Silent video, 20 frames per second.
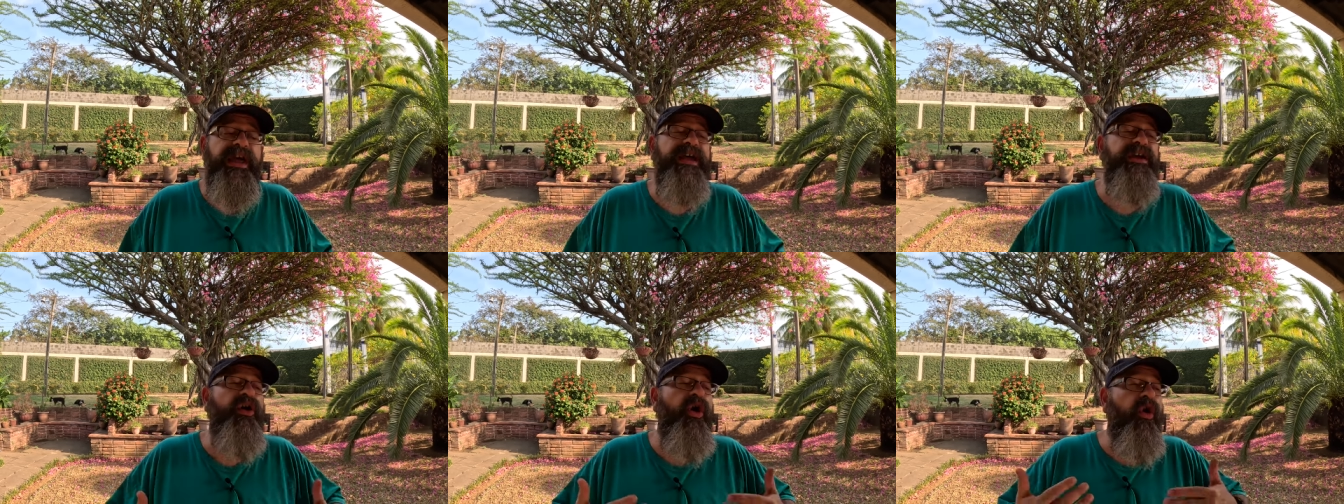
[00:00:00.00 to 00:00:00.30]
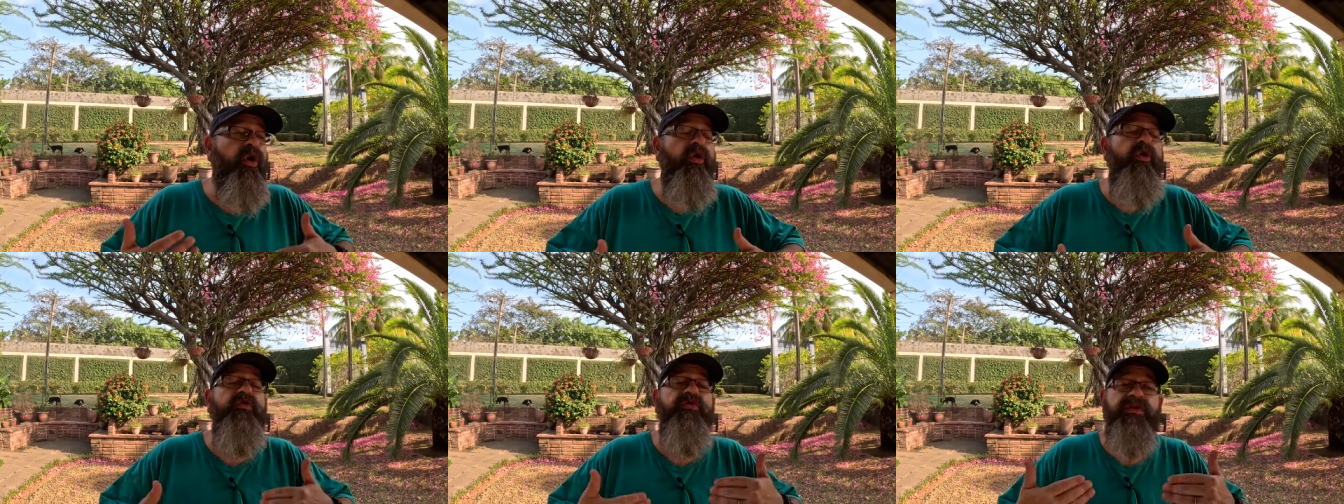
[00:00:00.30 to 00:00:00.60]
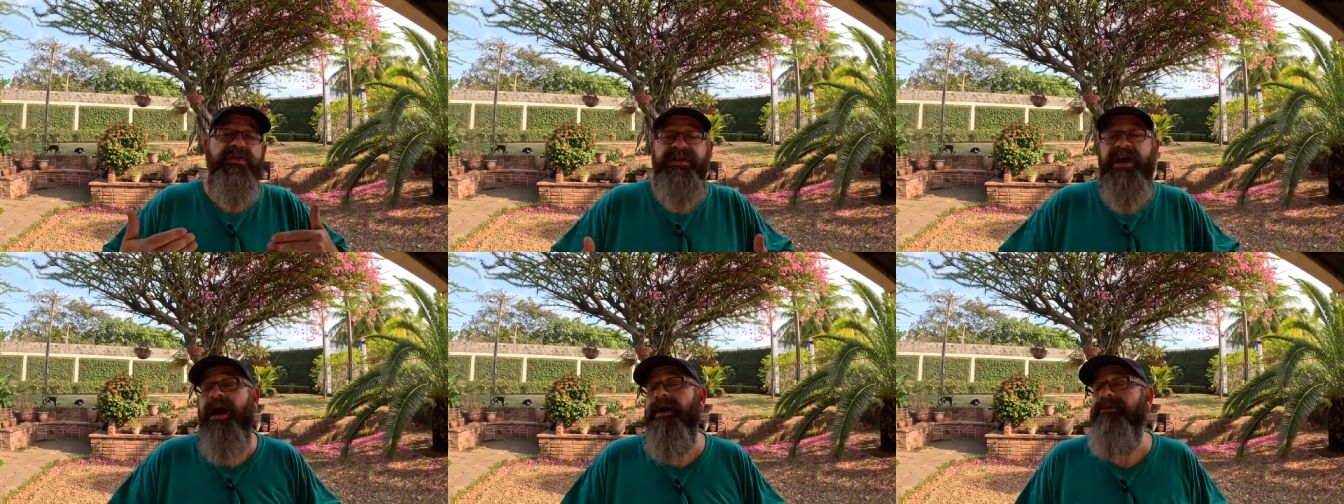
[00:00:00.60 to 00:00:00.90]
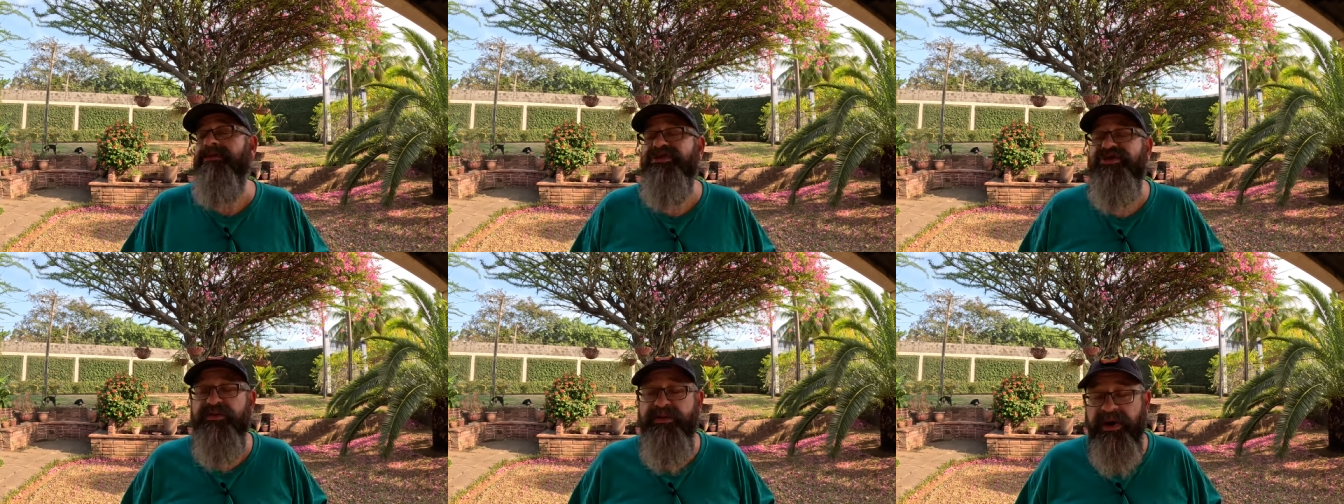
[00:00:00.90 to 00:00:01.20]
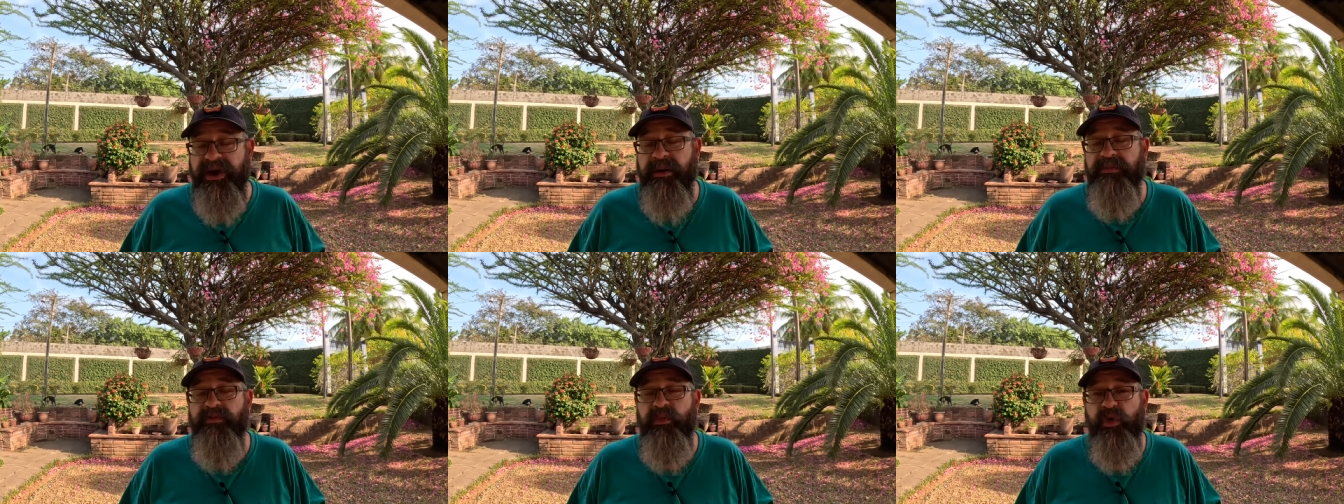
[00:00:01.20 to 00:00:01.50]
And over time, as you
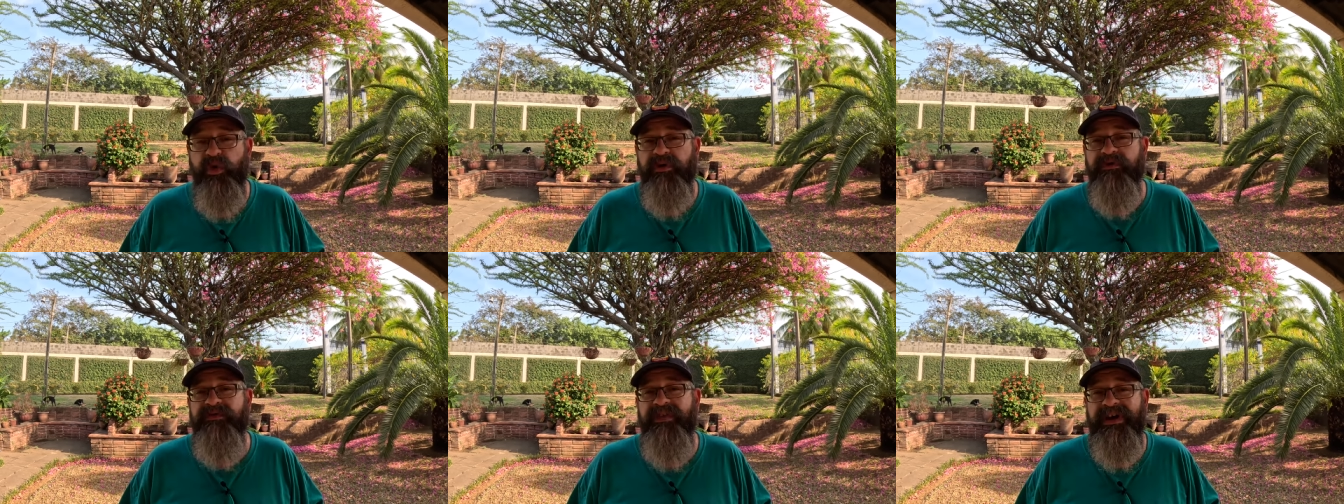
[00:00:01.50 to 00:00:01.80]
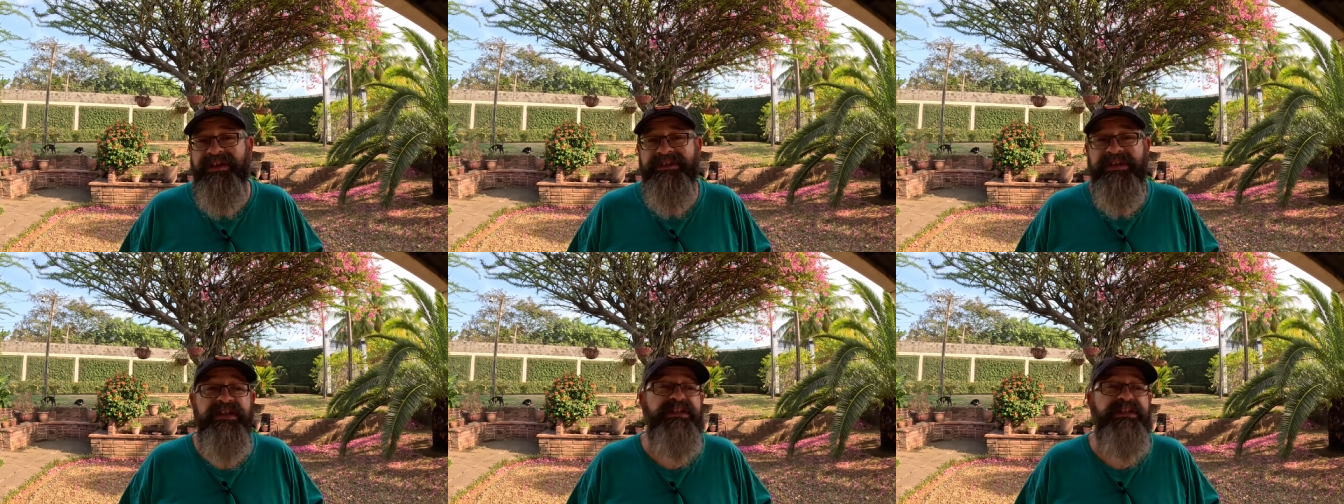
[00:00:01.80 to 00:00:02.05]
become more invested,